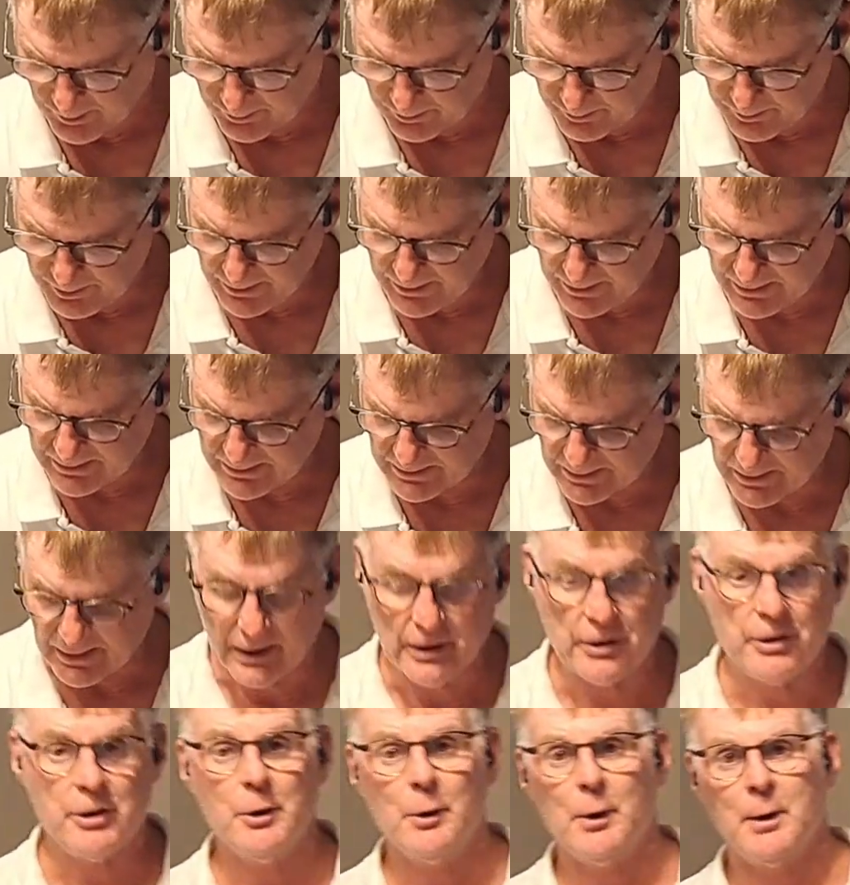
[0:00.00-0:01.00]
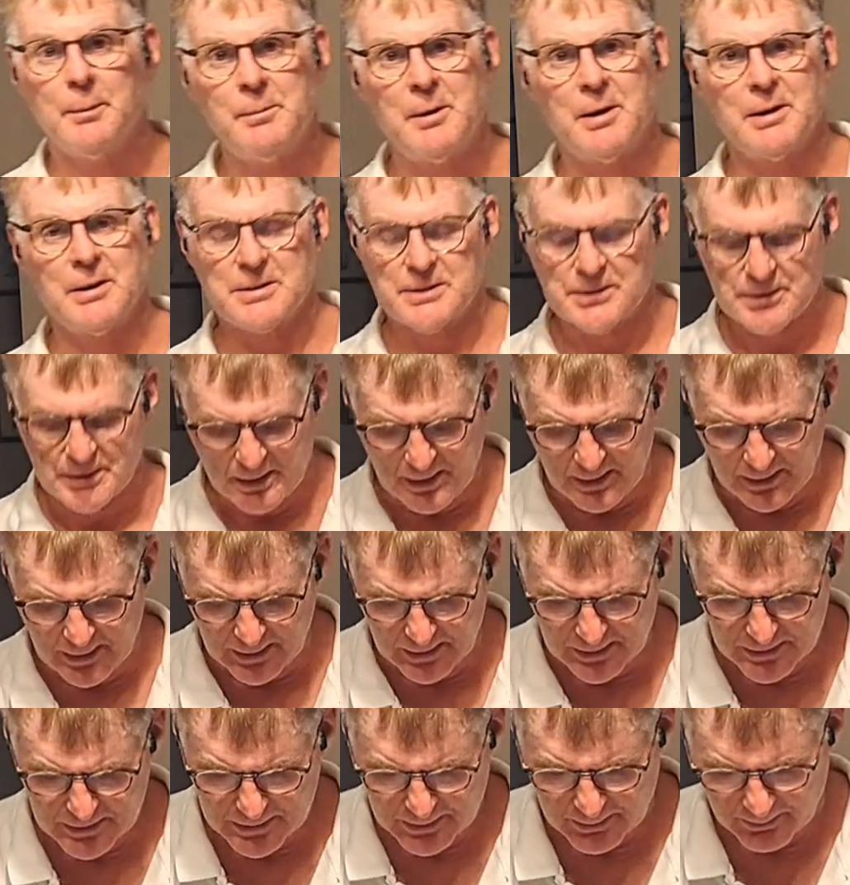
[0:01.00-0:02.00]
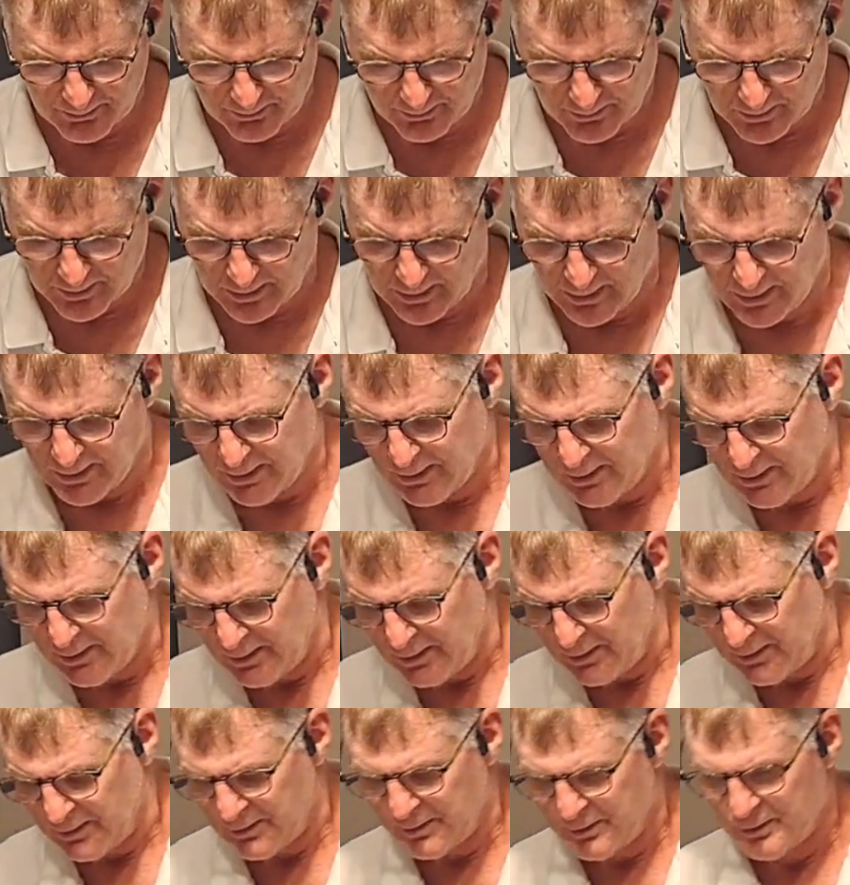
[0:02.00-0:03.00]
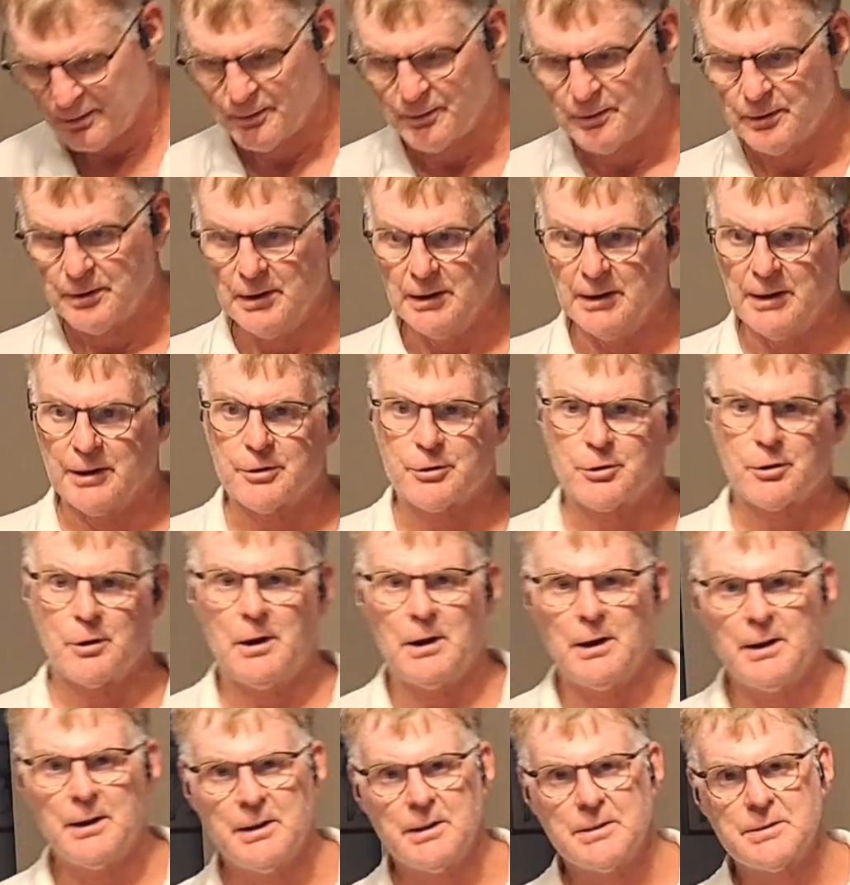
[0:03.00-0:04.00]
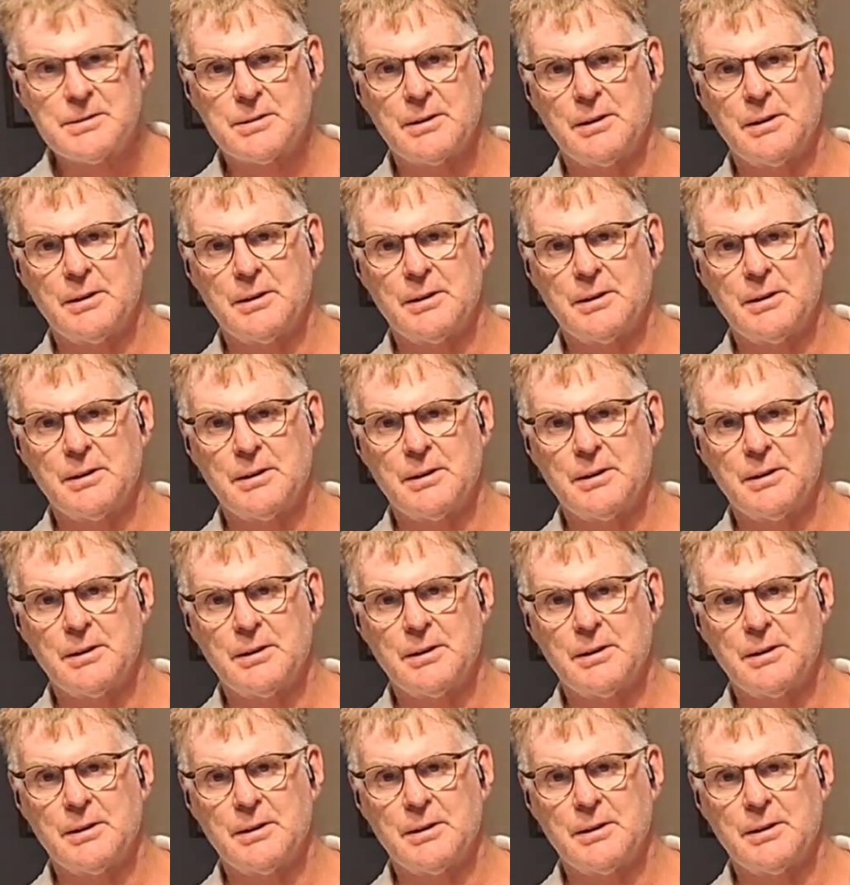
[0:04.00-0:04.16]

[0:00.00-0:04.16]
being a UMX size, the electronics